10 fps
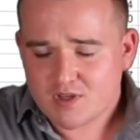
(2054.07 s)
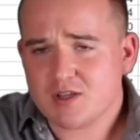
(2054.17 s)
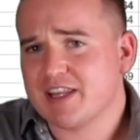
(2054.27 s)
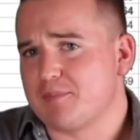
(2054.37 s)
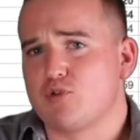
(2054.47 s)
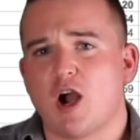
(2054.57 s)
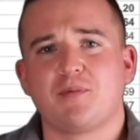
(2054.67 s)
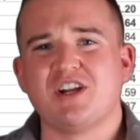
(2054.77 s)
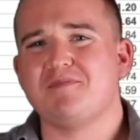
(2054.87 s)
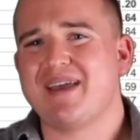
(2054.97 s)
like
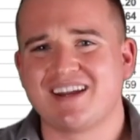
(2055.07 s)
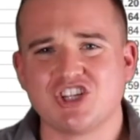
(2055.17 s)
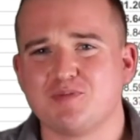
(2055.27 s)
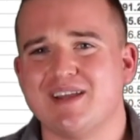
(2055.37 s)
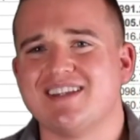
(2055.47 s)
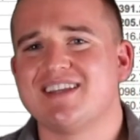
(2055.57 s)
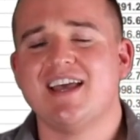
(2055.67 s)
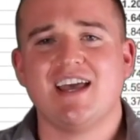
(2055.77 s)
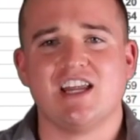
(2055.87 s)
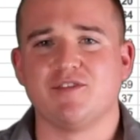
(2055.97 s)
property management
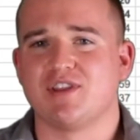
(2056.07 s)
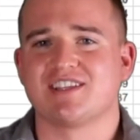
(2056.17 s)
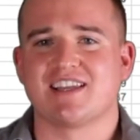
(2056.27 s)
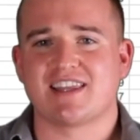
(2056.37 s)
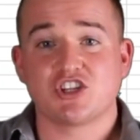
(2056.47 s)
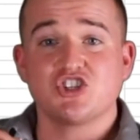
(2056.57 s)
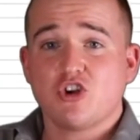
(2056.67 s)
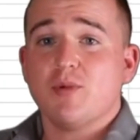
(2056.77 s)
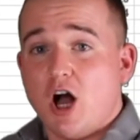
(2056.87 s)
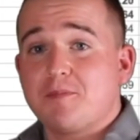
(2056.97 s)
and different things like that, just
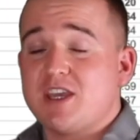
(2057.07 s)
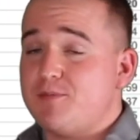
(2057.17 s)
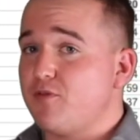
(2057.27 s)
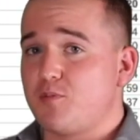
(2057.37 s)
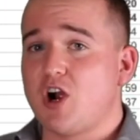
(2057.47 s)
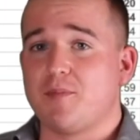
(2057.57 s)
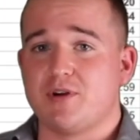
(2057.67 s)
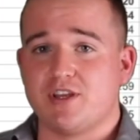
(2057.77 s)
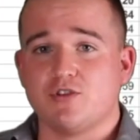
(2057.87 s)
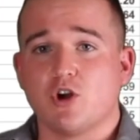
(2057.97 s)
normal upkeep of a
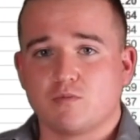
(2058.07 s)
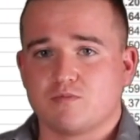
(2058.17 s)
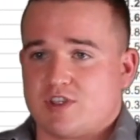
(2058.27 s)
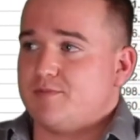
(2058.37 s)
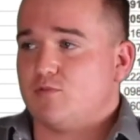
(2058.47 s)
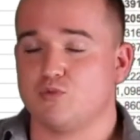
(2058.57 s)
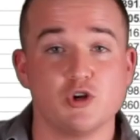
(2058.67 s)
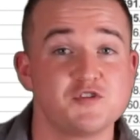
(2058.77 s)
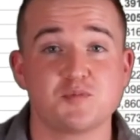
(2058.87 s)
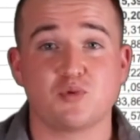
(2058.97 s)
property. You know, some
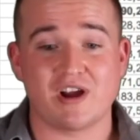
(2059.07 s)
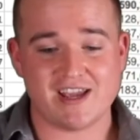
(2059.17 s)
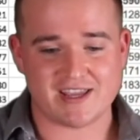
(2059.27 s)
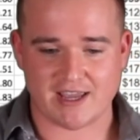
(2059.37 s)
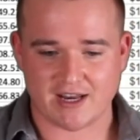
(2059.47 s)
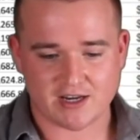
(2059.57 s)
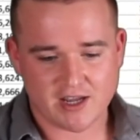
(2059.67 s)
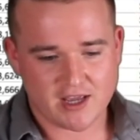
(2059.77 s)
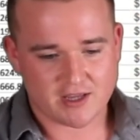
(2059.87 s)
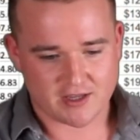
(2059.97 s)
roofs break, and
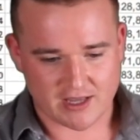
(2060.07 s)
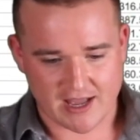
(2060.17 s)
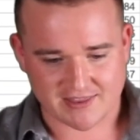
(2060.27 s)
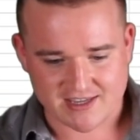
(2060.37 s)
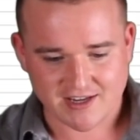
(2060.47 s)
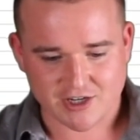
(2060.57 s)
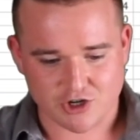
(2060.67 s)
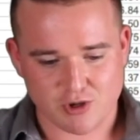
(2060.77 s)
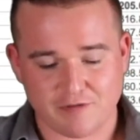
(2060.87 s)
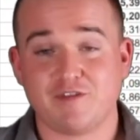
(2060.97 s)
at the end here
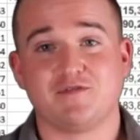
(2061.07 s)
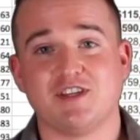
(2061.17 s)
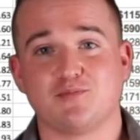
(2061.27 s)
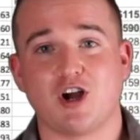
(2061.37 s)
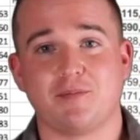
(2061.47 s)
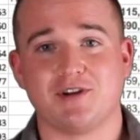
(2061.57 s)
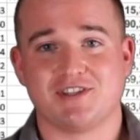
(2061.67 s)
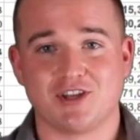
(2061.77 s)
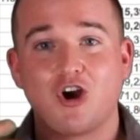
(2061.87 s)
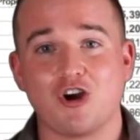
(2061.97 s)
you have fifteen properties.
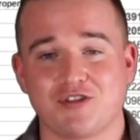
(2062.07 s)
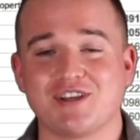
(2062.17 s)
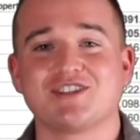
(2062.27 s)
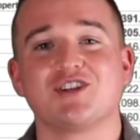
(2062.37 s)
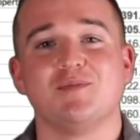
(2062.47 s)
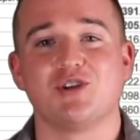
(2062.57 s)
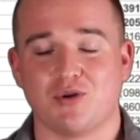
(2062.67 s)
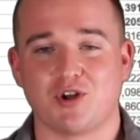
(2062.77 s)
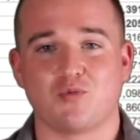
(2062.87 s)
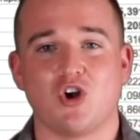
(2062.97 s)
There are things going to be
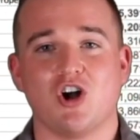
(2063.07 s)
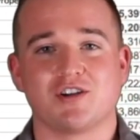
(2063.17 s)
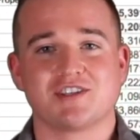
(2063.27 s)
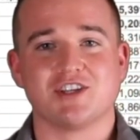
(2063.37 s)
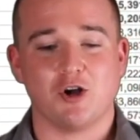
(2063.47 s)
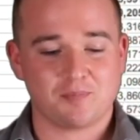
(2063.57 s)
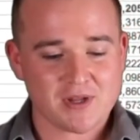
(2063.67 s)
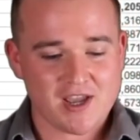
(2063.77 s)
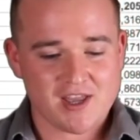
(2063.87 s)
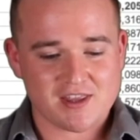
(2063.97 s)
going wrong. So
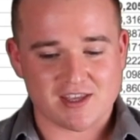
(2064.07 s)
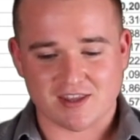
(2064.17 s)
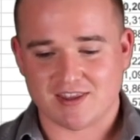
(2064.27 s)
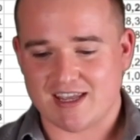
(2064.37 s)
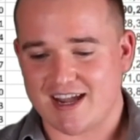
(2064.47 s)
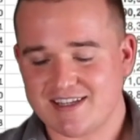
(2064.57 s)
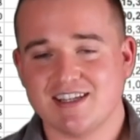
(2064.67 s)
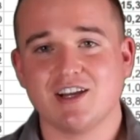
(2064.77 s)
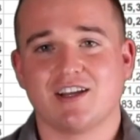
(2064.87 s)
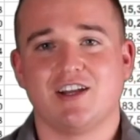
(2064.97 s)
the the
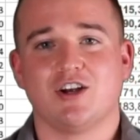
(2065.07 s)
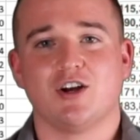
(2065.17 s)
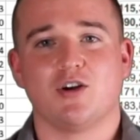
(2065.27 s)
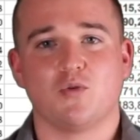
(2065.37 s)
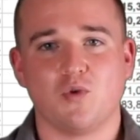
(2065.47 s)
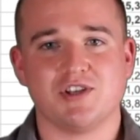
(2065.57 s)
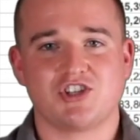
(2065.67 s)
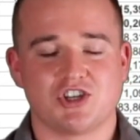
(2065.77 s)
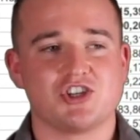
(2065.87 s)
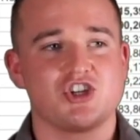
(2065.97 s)
idea here was
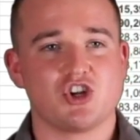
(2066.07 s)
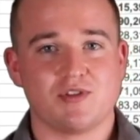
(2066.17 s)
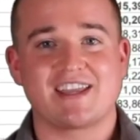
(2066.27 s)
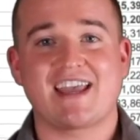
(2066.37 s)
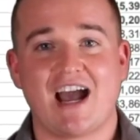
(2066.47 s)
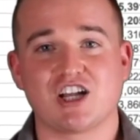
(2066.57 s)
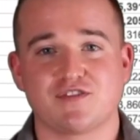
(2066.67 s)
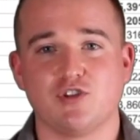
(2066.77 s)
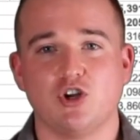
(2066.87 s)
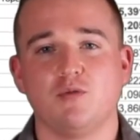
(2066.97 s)
just to show the cash
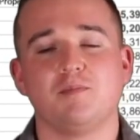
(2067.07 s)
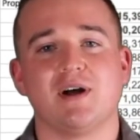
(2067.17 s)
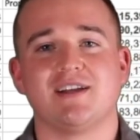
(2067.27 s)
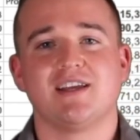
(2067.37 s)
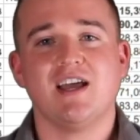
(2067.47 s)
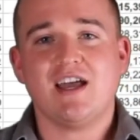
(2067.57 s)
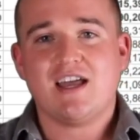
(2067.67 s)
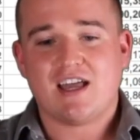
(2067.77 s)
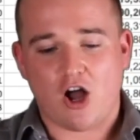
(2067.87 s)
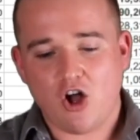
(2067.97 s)
flow, but
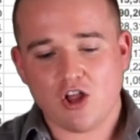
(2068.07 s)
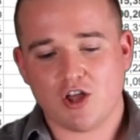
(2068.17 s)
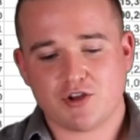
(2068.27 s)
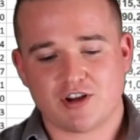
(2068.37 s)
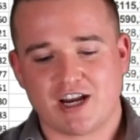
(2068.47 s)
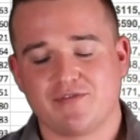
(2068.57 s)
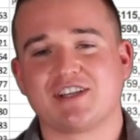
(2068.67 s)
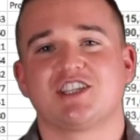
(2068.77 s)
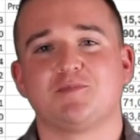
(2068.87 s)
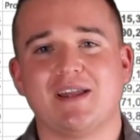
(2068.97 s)
all other kind of
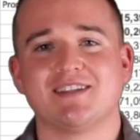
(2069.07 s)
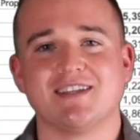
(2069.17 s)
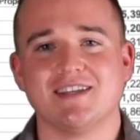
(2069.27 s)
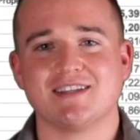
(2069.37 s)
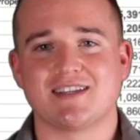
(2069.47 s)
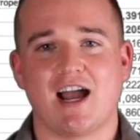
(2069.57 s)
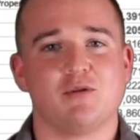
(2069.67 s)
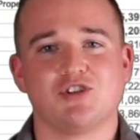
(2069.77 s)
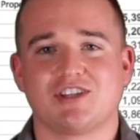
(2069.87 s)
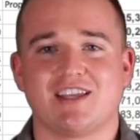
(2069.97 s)
expenses, I
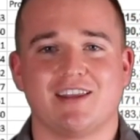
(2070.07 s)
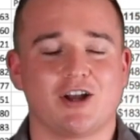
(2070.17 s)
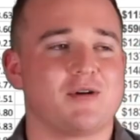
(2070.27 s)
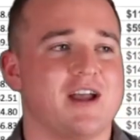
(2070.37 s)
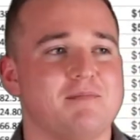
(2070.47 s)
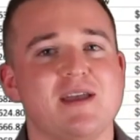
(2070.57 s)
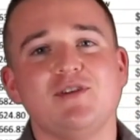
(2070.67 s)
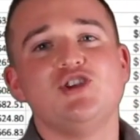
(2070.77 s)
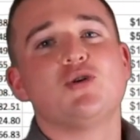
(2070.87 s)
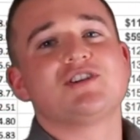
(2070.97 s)
would just say like, okay, maybe
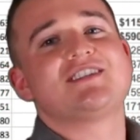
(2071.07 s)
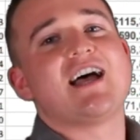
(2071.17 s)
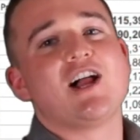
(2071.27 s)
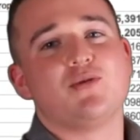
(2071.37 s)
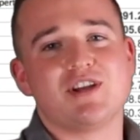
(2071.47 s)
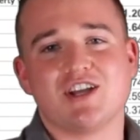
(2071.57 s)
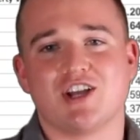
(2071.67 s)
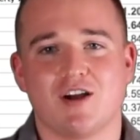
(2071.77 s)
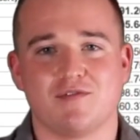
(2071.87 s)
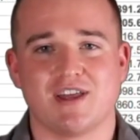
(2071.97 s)
your salary can
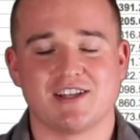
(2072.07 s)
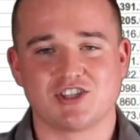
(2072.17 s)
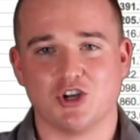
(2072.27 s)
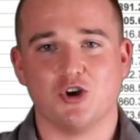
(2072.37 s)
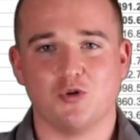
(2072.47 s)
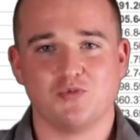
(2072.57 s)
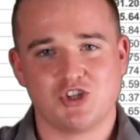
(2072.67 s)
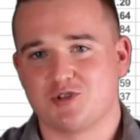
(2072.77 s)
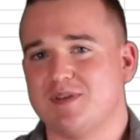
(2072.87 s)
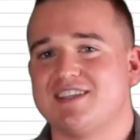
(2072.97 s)
cover that, so
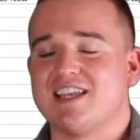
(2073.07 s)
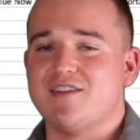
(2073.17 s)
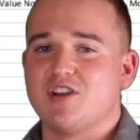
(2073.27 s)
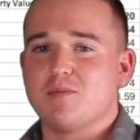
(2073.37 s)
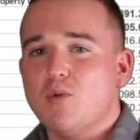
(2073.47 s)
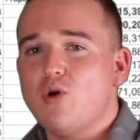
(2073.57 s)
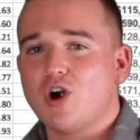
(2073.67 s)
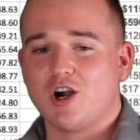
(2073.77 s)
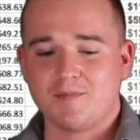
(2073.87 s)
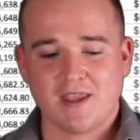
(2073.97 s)
just be saving
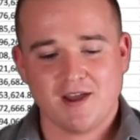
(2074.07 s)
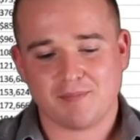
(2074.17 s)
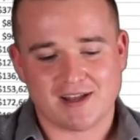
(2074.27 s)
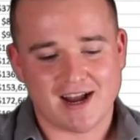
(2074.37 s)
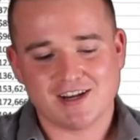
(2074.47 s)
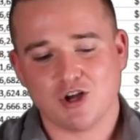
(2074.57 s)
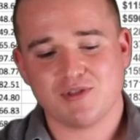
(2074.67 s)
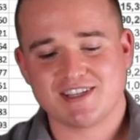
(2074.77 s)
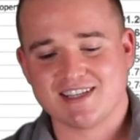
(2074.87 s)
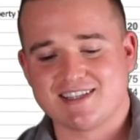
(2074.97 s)
more. But I know
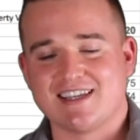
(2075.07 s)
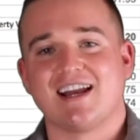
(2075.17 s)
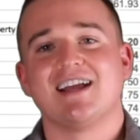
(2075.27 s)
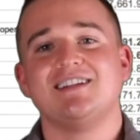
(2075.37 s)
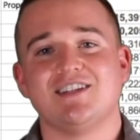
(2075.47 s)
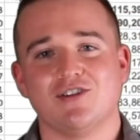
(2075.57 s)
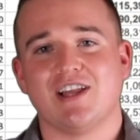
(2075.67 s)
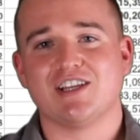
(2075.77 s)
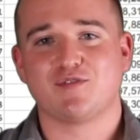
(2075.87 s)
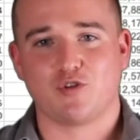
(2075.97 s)
this is an
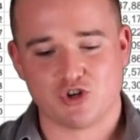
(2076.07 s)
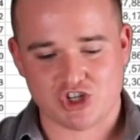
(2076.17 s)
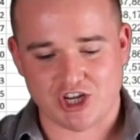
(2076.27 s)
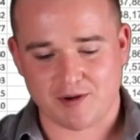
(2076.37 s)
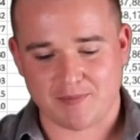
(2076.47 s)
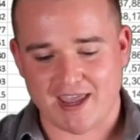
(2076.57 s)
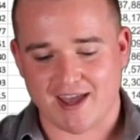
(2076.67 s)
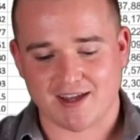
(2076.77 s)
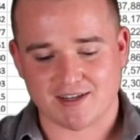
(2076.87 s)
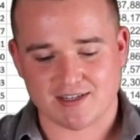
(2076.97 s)
idealized version,
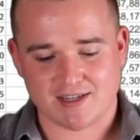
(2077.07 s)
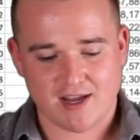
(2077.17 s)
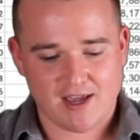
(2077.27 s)
and